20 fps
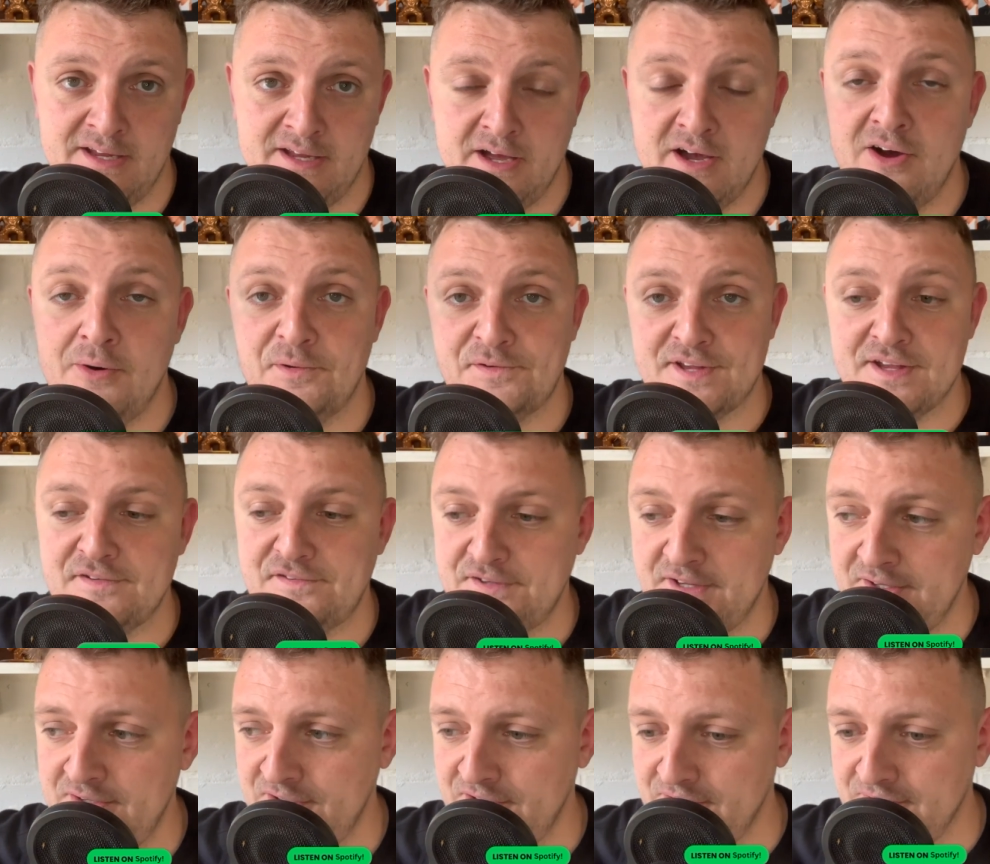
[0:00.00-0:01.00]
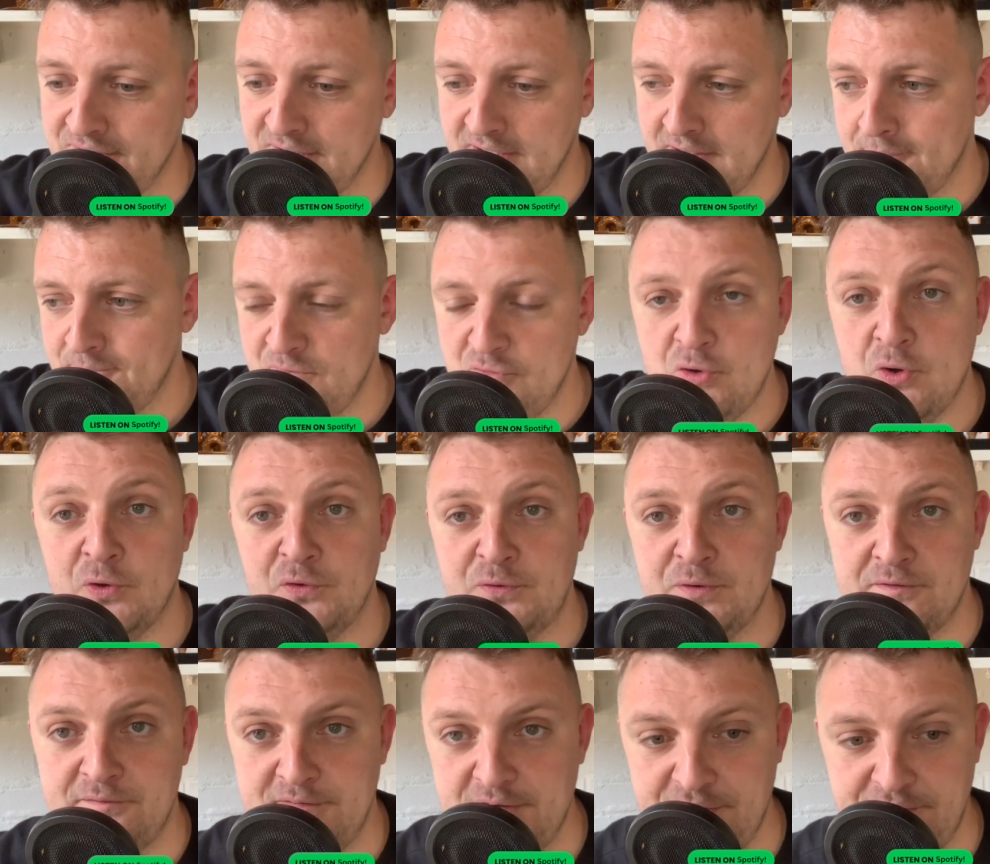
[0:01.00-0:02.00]
Oh, what's that, son? You've got into
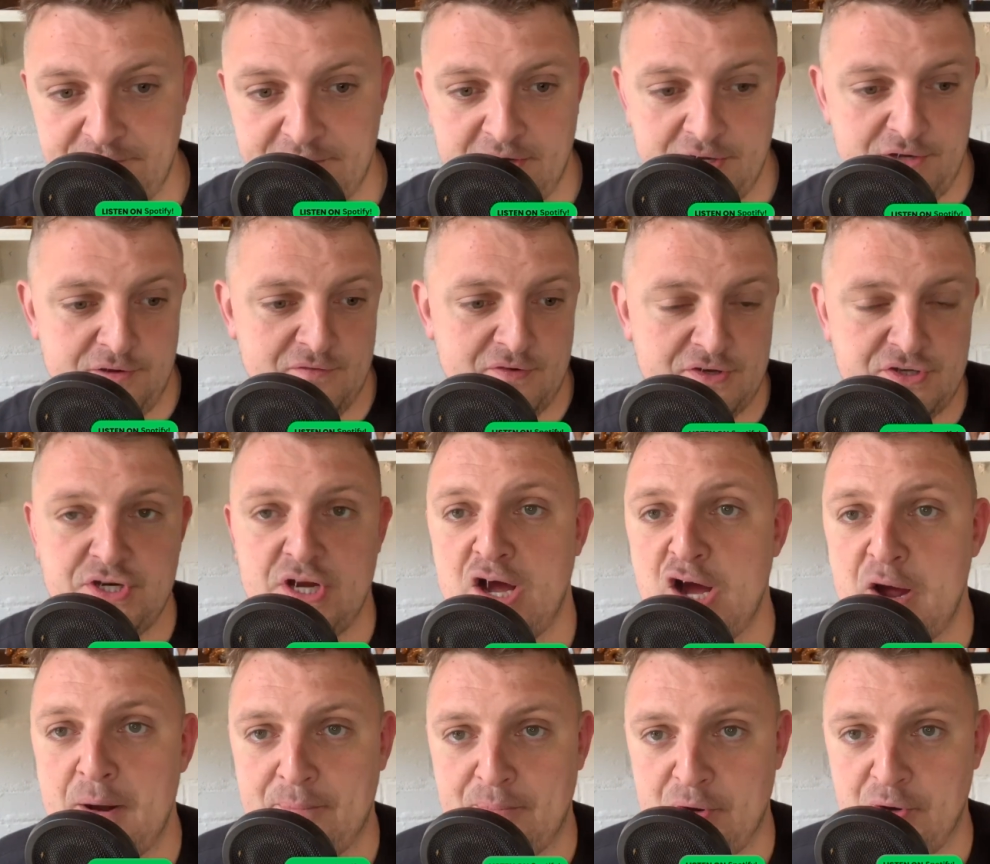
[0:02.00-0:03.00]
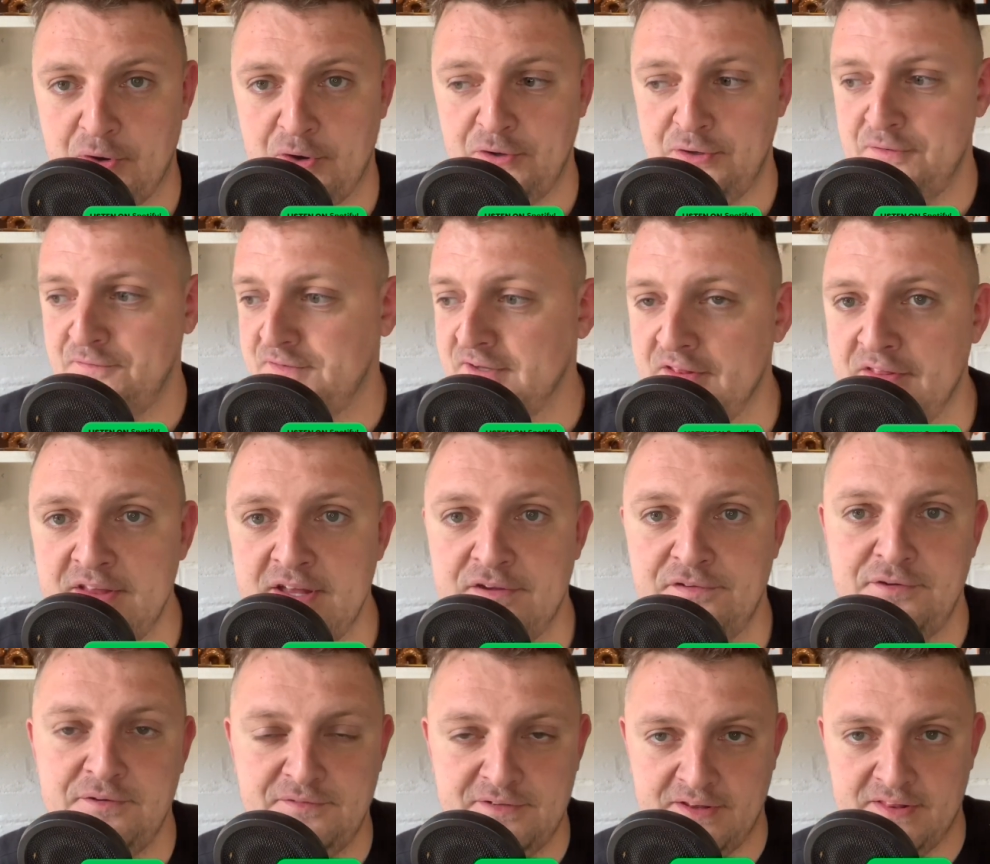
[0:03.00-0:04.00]
a fist fight, you've had your heart broken, you've done
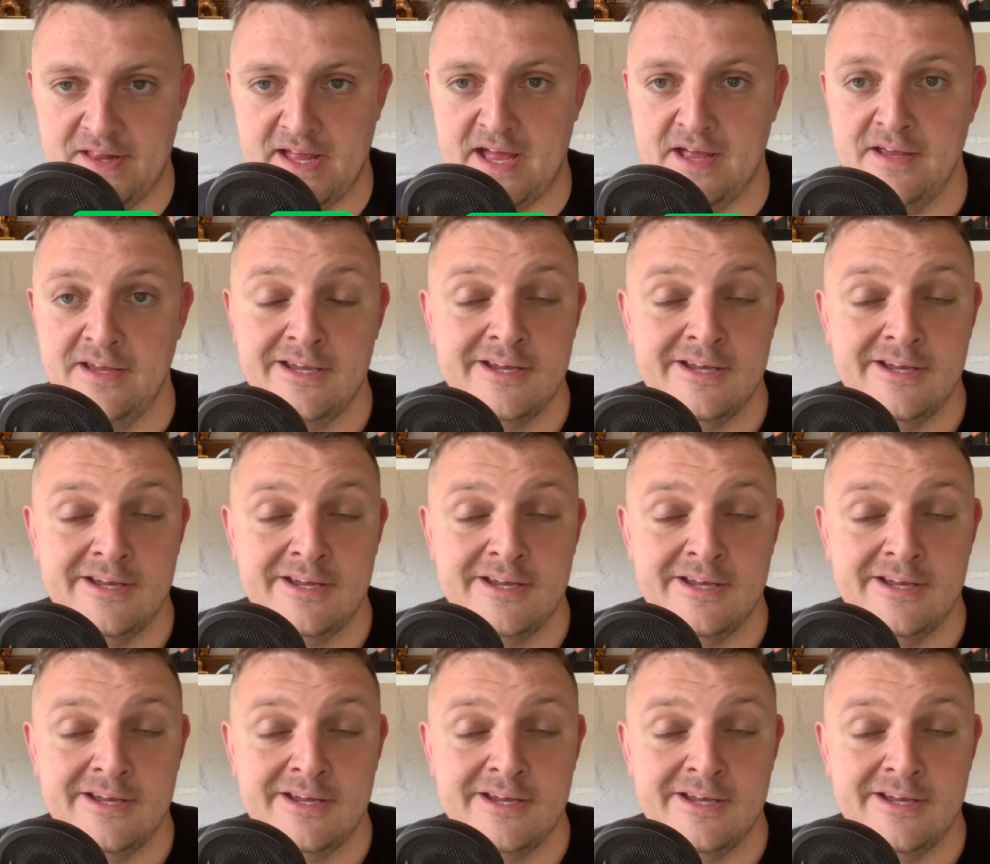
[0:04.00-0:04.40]
this, you've done that.